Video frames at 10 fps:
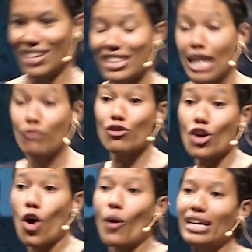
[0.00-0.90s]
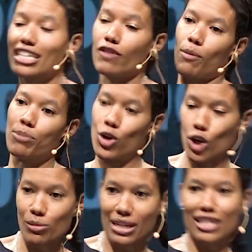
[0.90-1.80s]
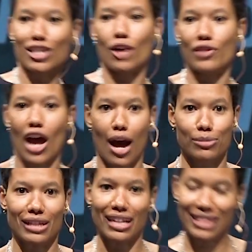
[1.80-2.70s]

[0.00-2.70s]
They have no idea of a permanence of an object that